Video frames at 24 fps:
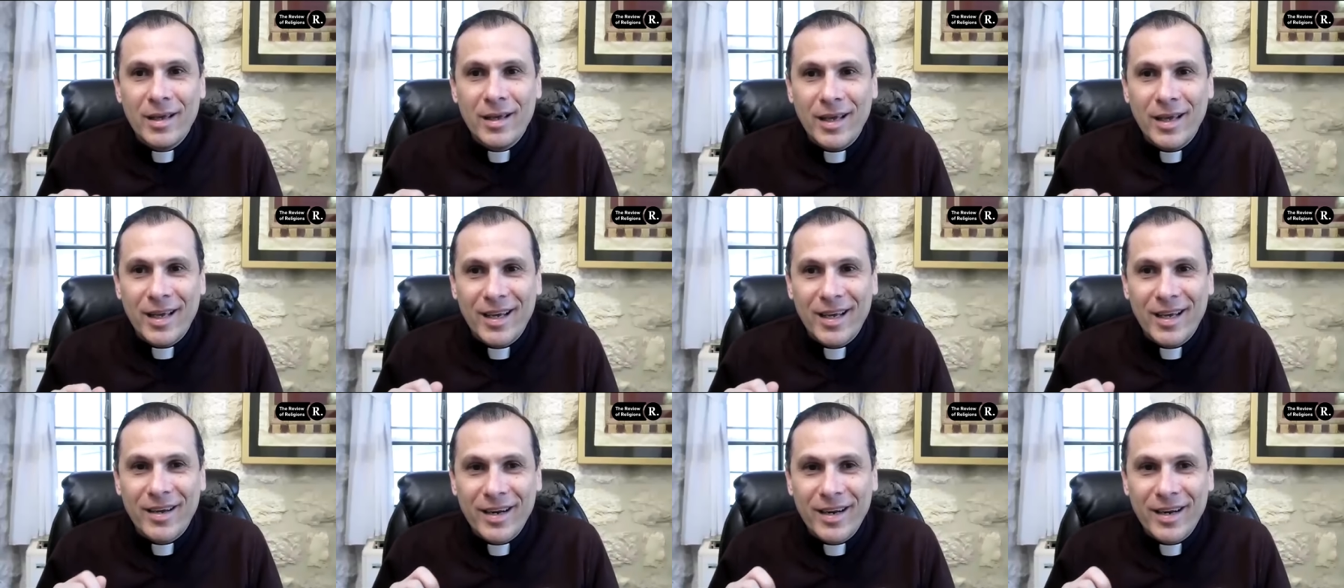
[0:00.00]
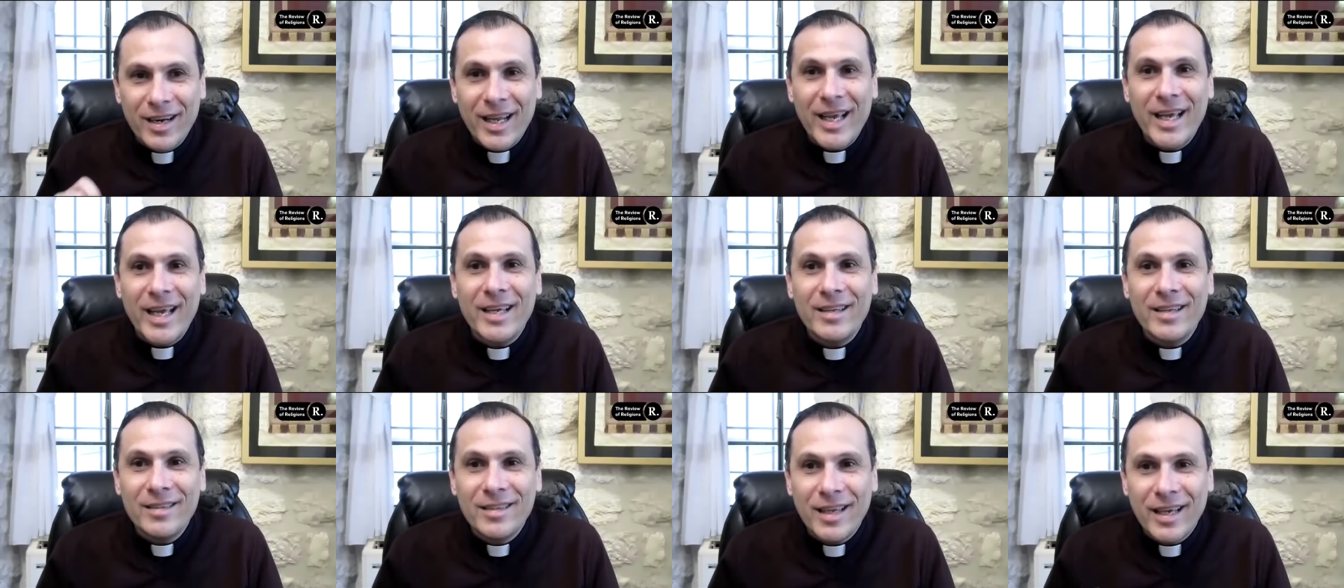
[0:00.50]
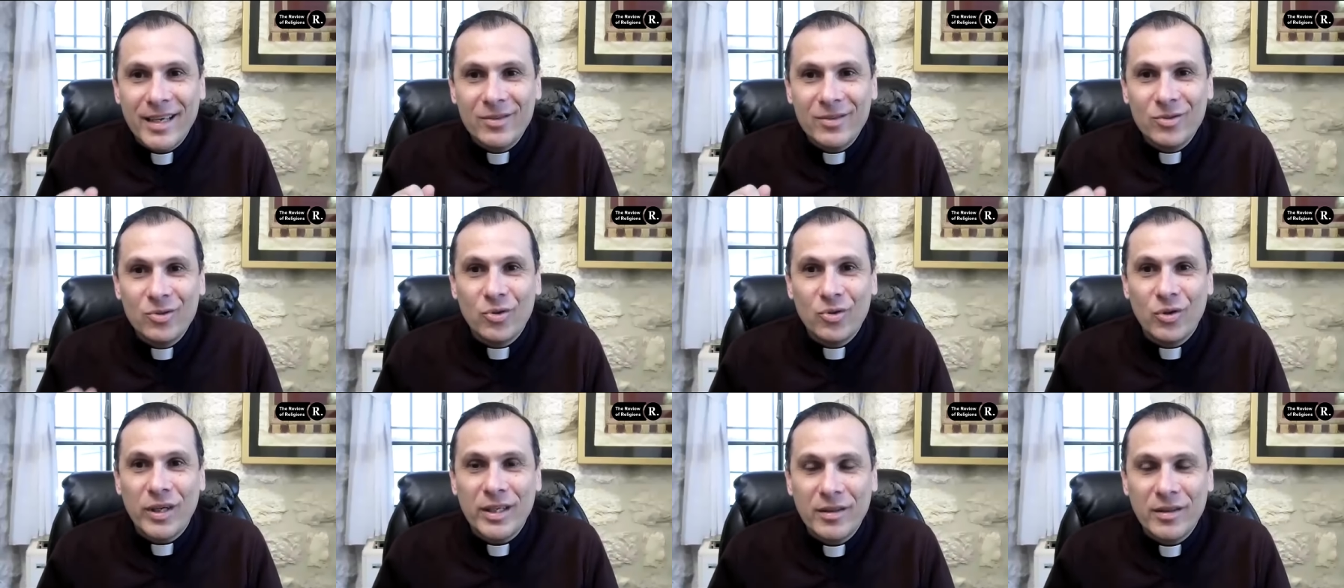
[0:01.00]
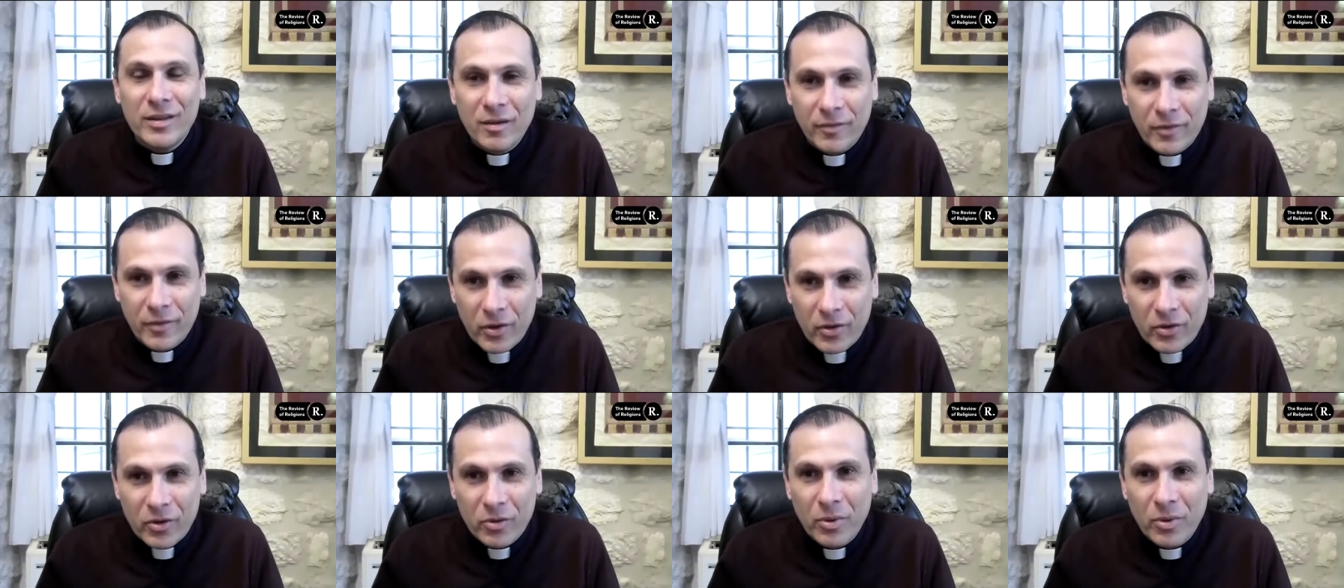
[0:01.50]
uh, relate and treat the
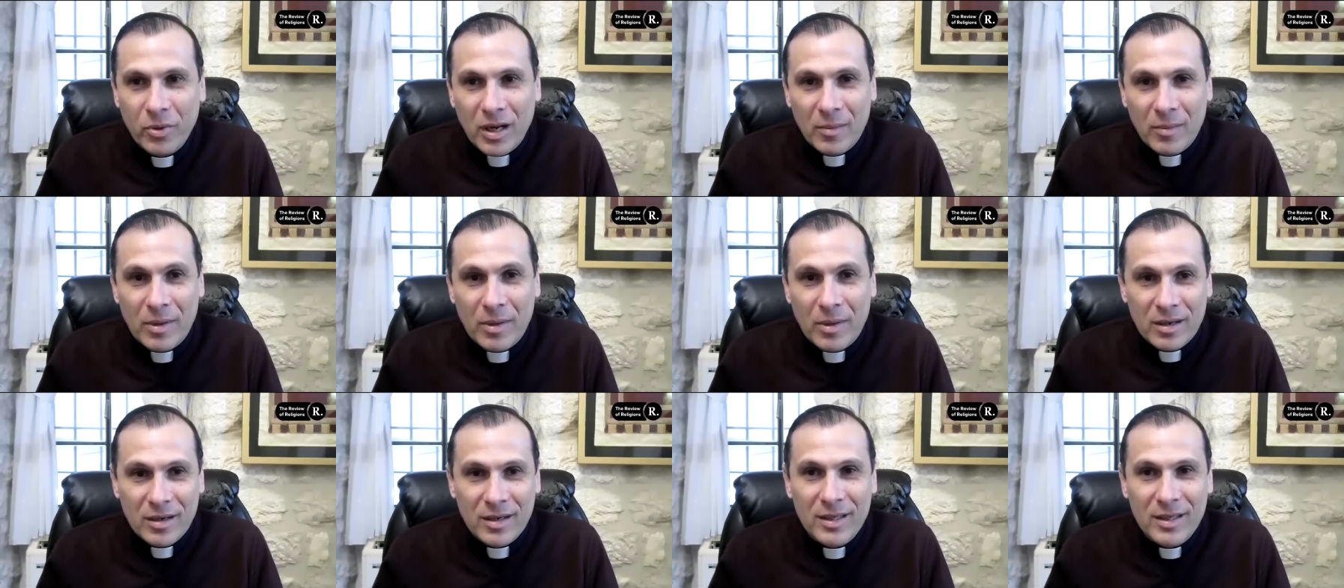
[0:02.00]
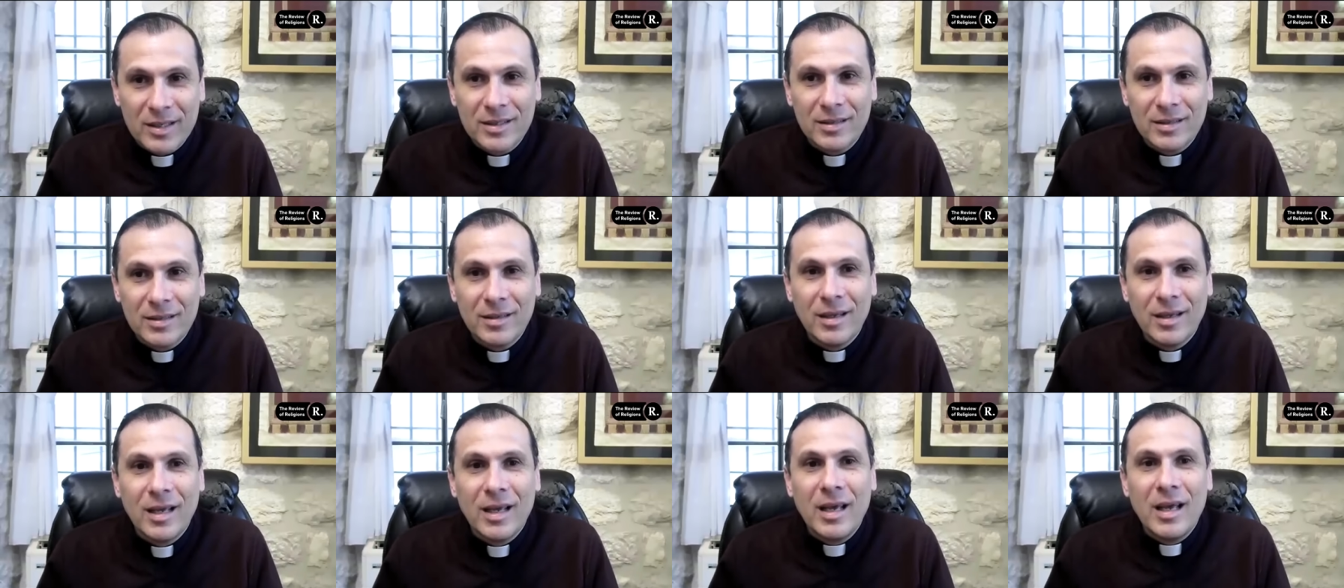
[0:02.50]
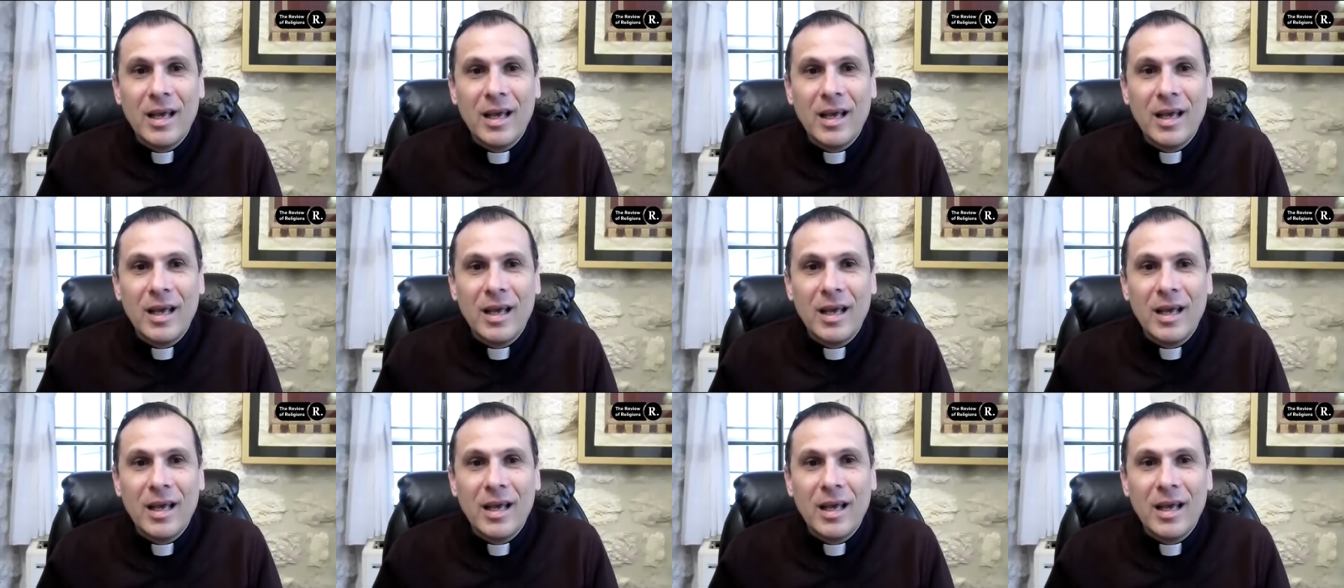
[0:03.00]
vulnerable among us,